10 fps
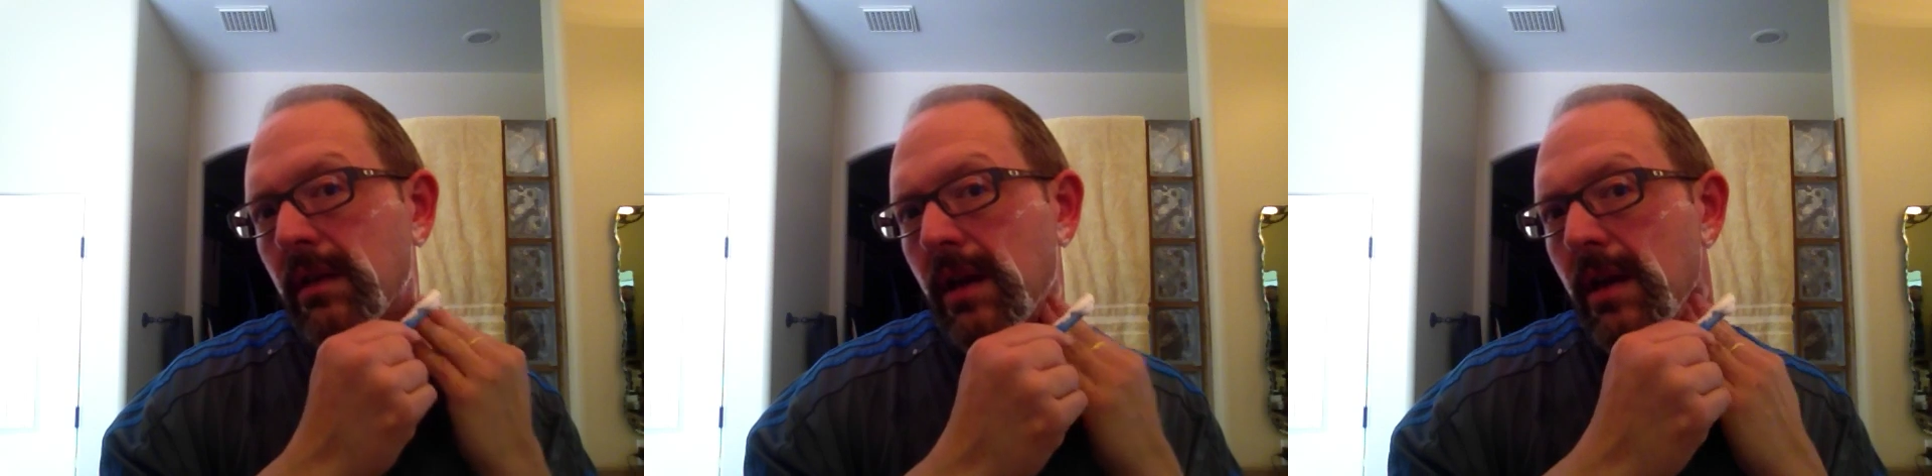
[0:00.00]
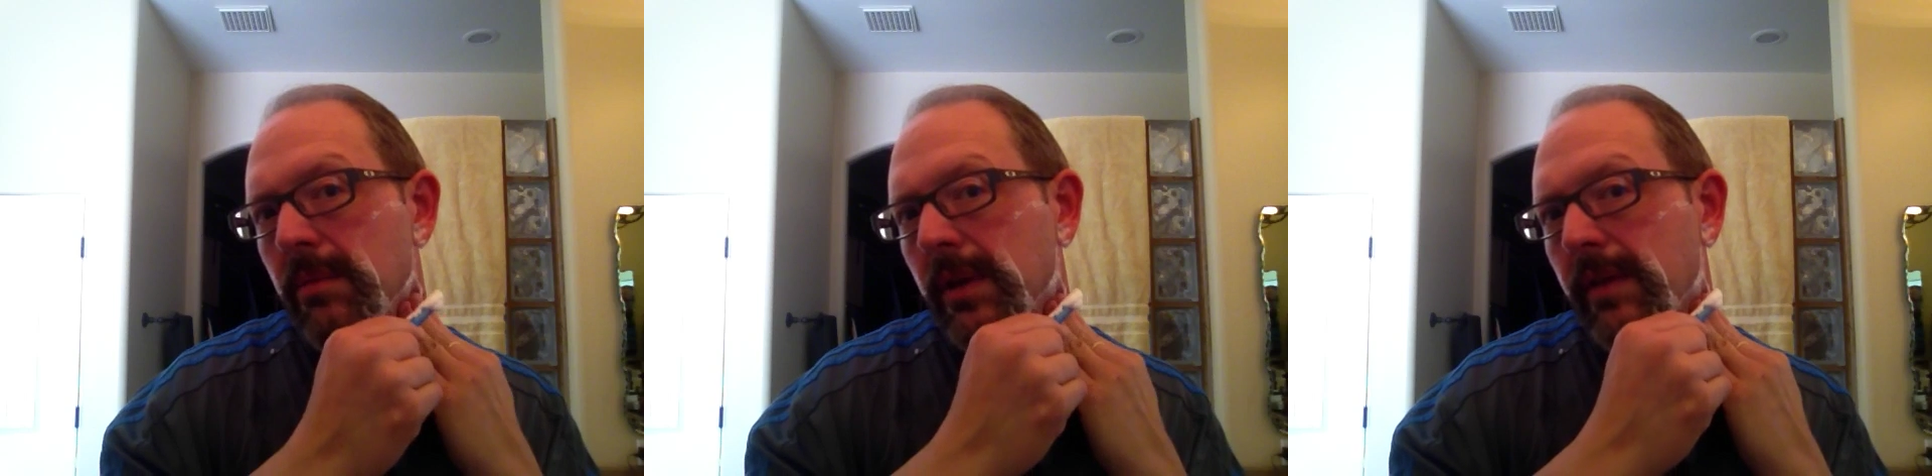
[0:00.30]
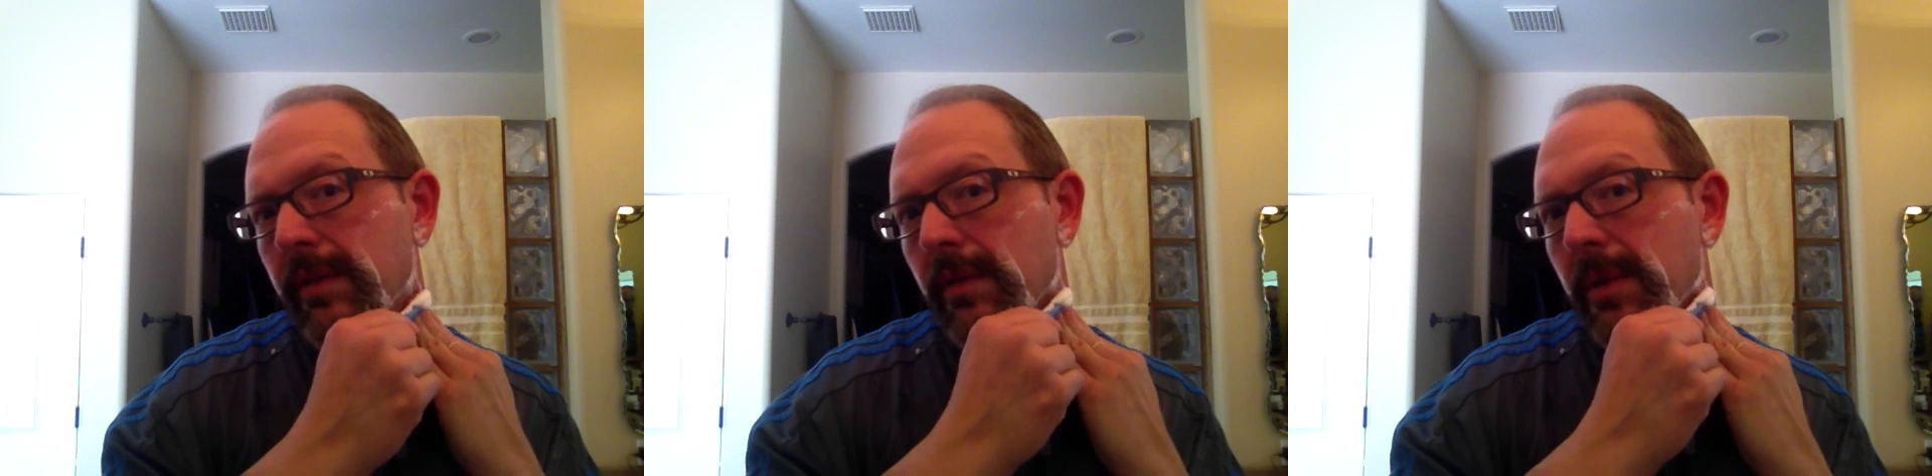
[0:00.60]
and I
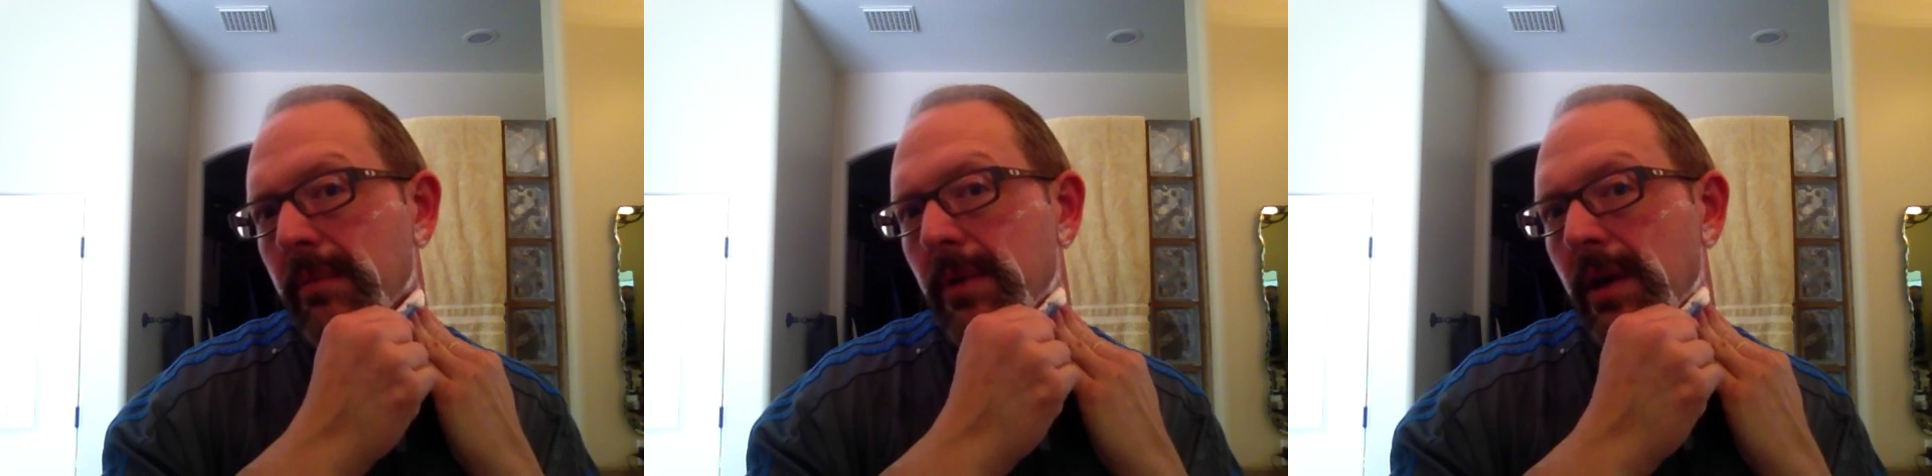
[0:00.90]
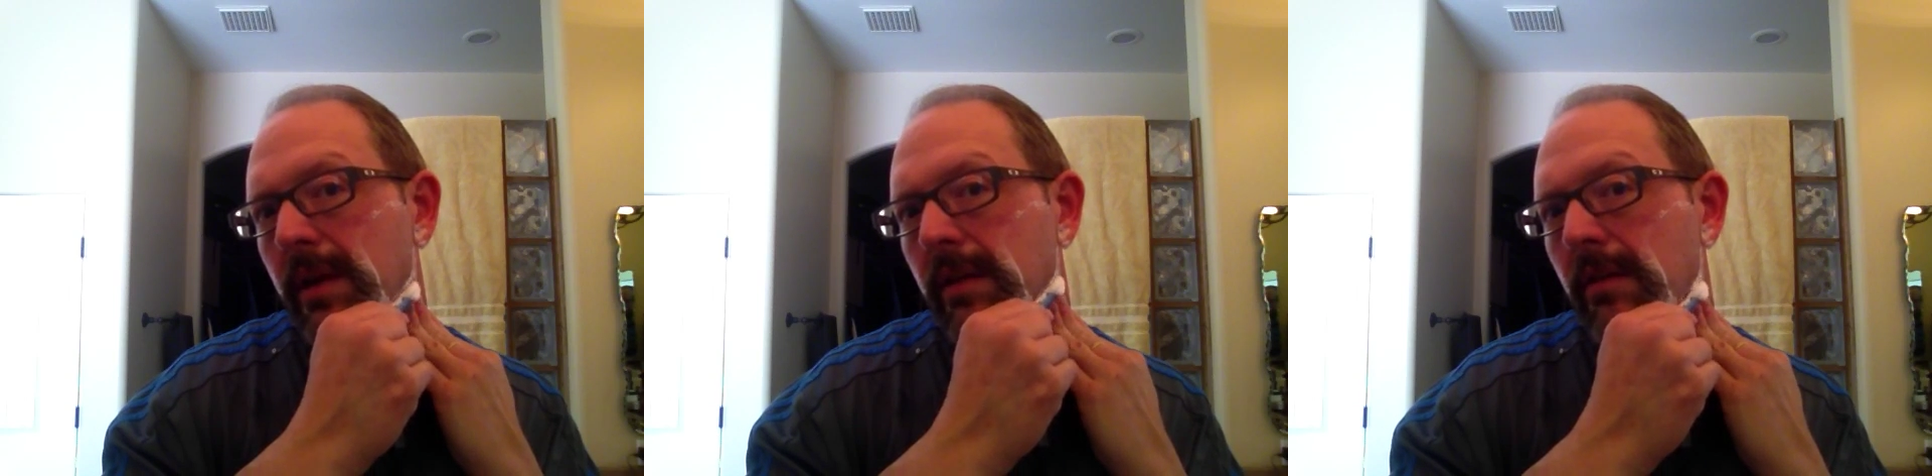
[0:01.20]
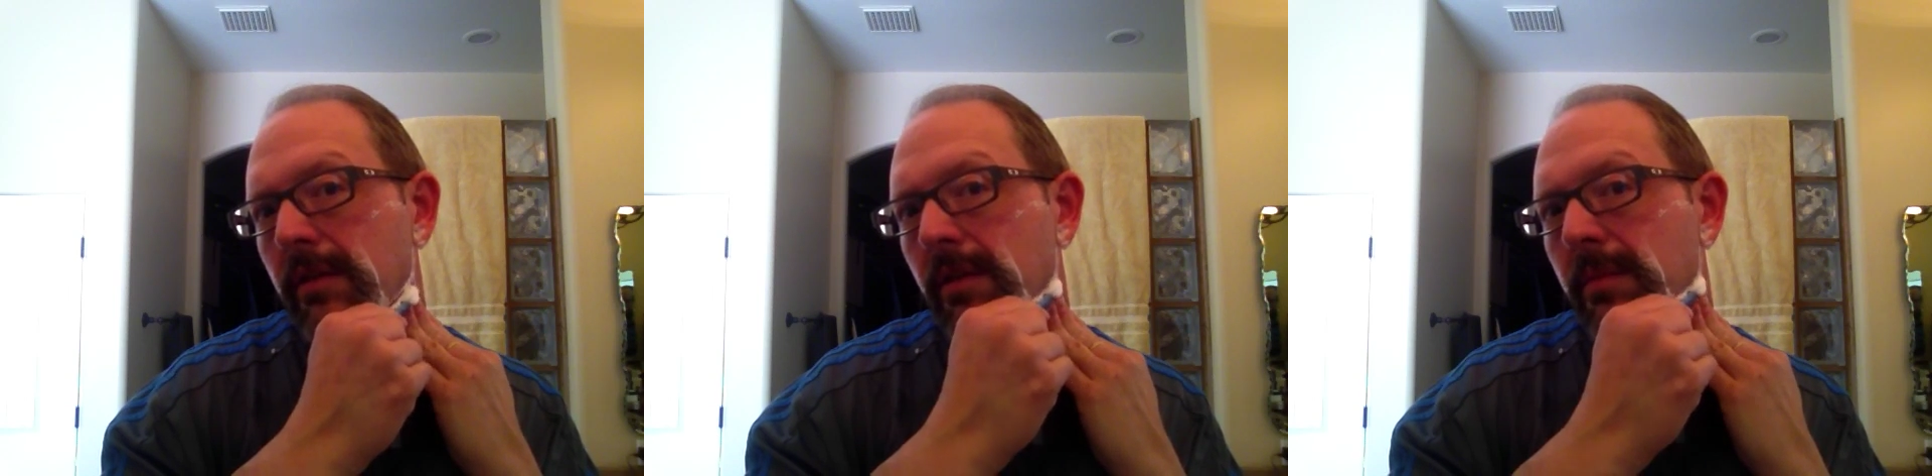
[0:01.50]
believe there
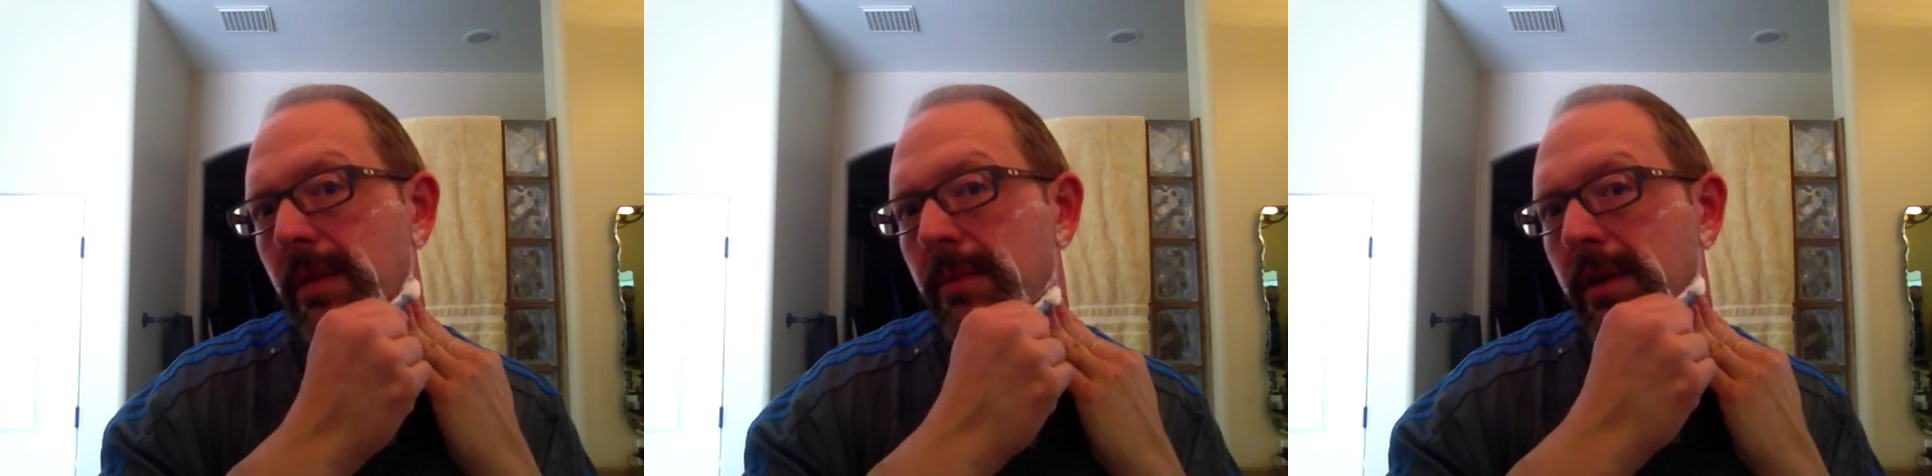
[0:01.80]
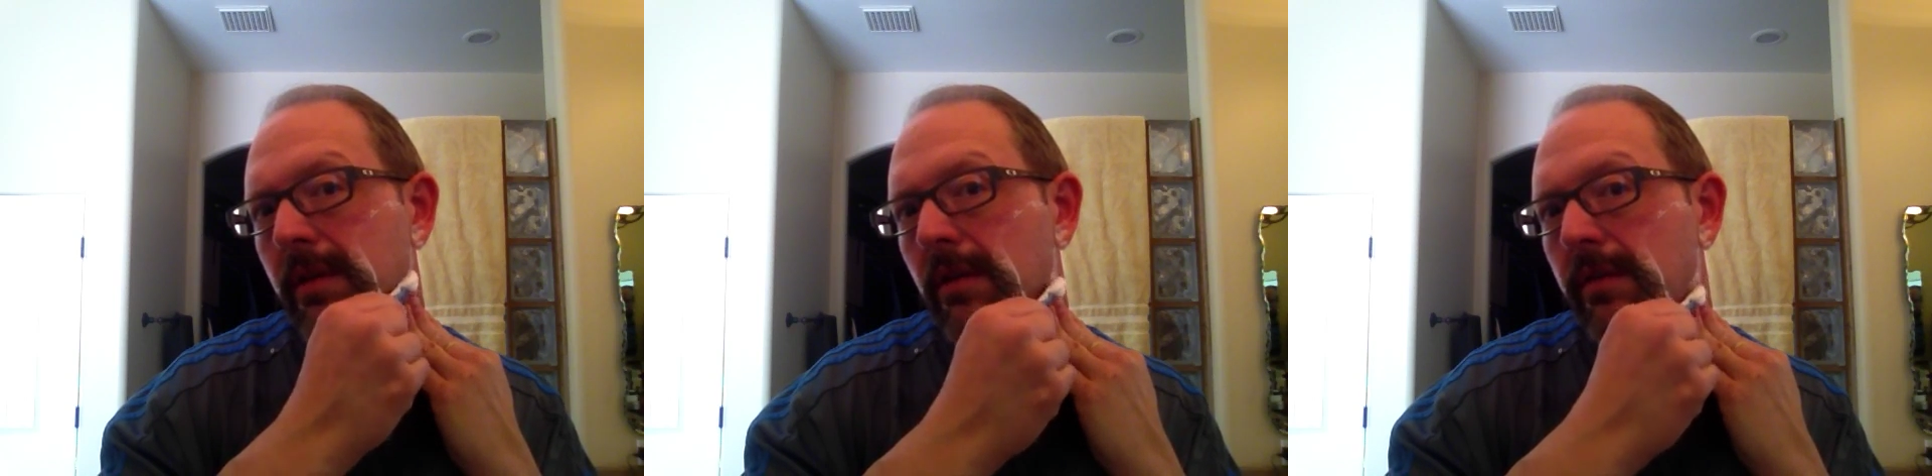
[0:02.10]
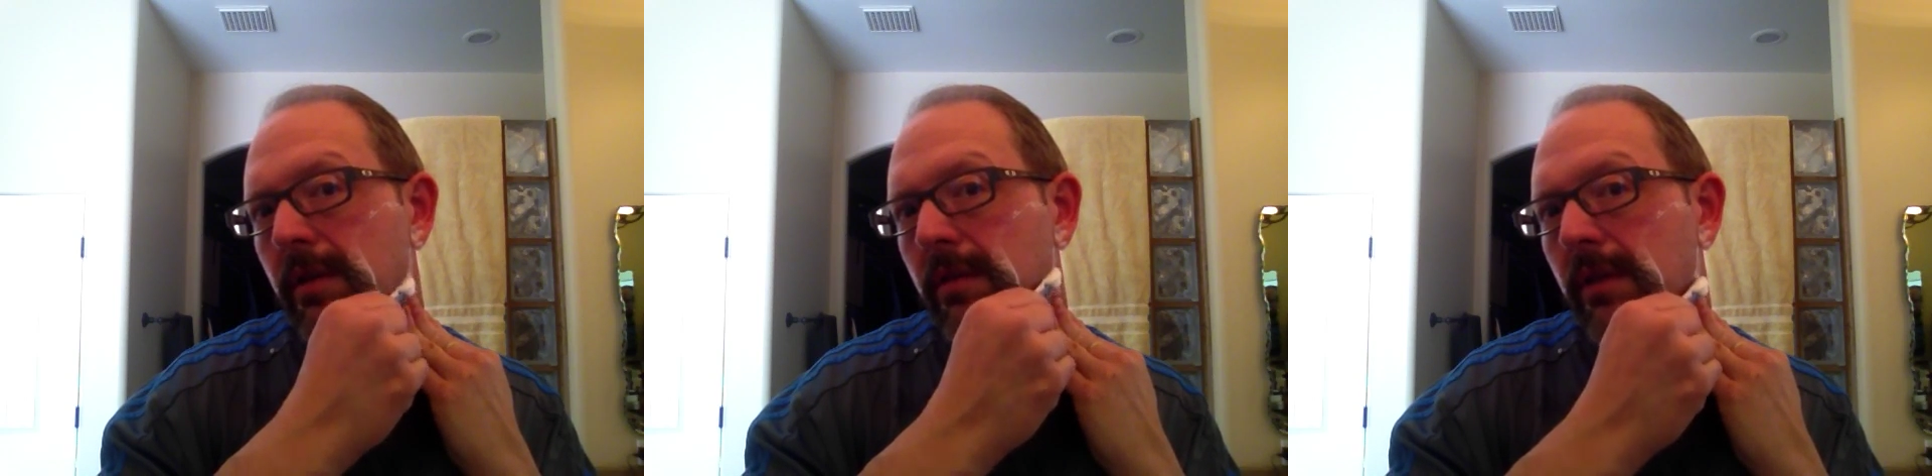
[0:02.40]
are some made by
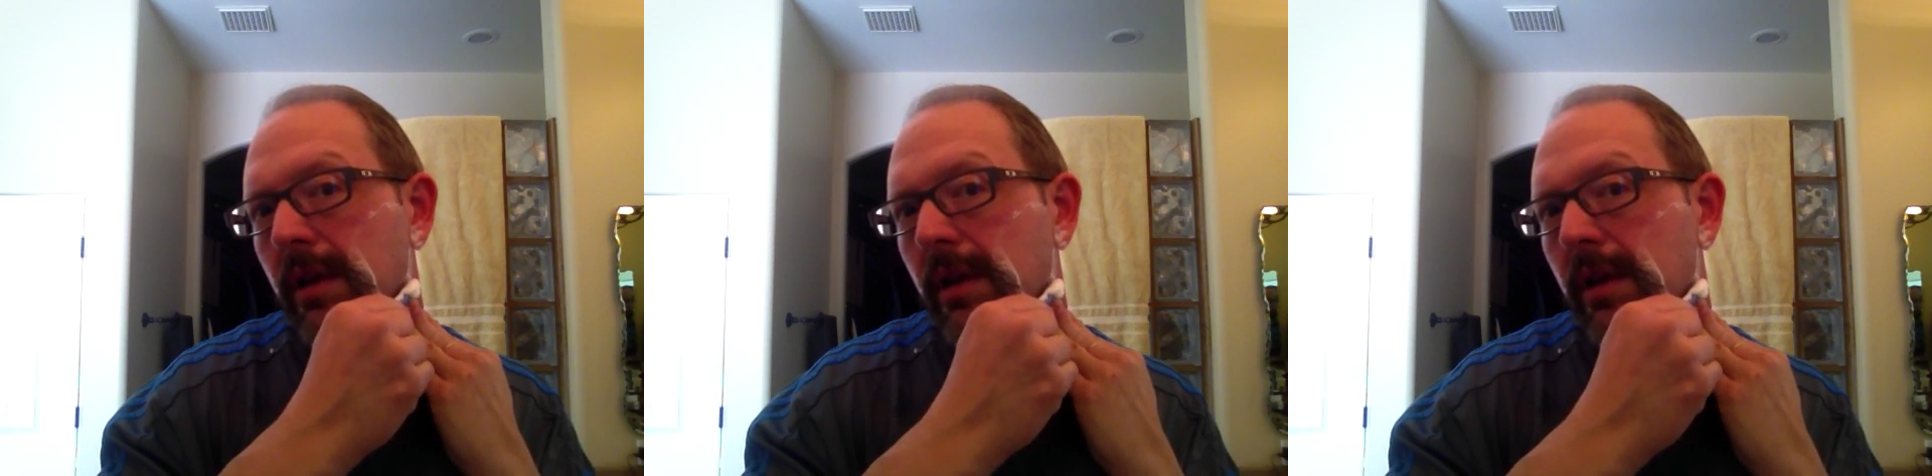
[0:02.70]
Dovo,